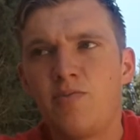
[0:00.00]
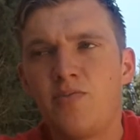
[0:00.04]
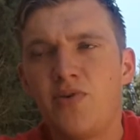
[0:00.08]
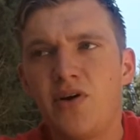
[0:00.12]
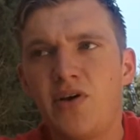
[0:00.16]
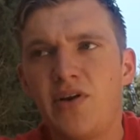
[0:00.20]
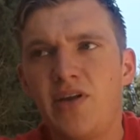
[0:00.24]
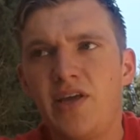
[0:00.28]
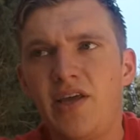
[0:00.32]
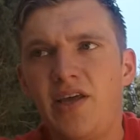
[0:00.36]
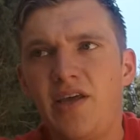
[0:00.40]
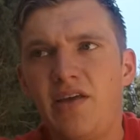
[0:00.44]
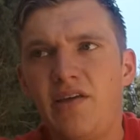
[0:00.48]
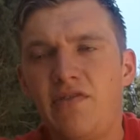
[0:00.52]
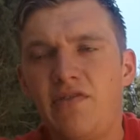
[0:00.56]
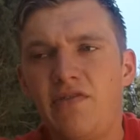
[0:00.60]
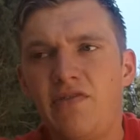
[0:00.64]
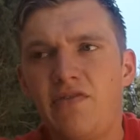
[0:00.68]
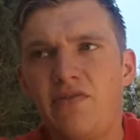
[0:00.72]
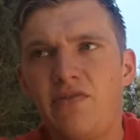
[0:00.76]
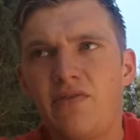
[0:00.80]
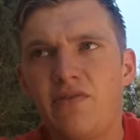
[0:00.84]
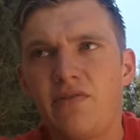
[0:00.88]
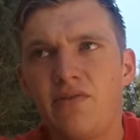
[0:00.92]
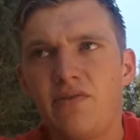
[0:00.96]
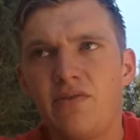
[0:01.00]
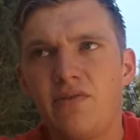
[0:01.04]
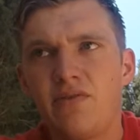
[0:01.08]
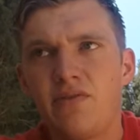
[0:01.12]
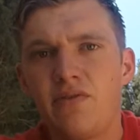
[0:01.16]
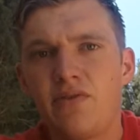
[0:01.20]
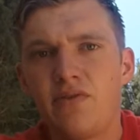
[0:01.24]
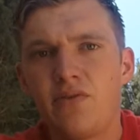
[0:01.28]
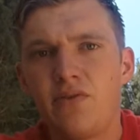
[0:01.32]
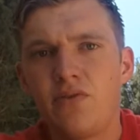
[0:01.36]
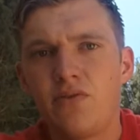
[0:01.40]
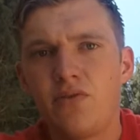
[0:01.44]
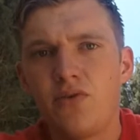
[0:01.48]
But if
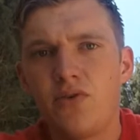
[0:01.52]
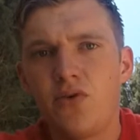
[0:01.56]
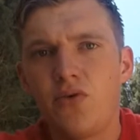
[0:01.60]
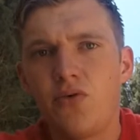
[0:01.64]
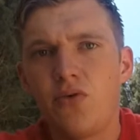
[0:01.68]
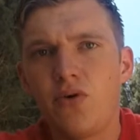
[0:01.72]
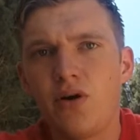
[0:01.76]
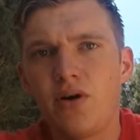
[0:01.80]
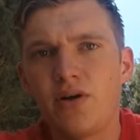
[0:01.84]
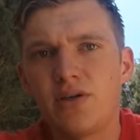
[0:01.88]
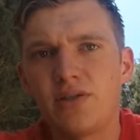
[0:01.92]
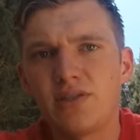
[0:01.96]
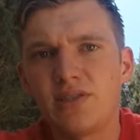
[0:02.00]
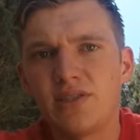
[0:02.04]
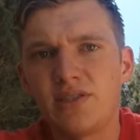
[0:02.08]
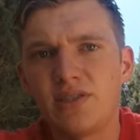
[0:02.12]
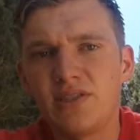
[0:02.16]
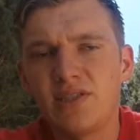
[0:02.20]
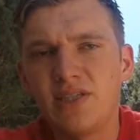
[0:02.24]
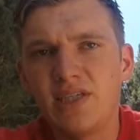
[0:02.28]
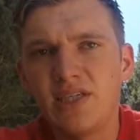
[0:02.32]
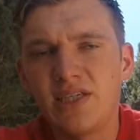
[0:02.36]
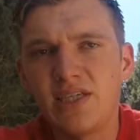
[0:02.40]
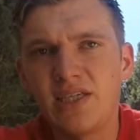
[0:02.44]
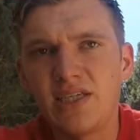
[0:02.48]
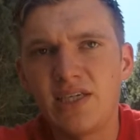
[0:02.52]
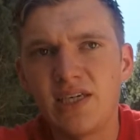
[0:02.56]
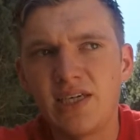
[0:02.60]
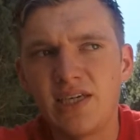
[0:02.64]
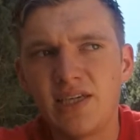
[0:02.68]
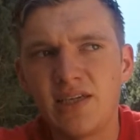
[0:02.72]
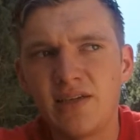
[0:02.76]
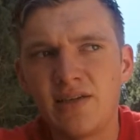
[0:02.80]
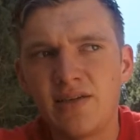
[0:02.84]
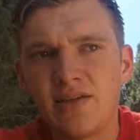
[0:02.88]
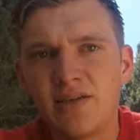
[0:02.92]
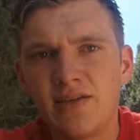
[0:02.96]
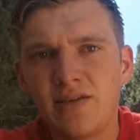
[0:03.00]
you are
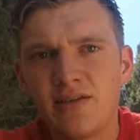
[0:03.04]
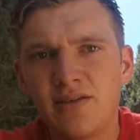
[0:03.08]
seeking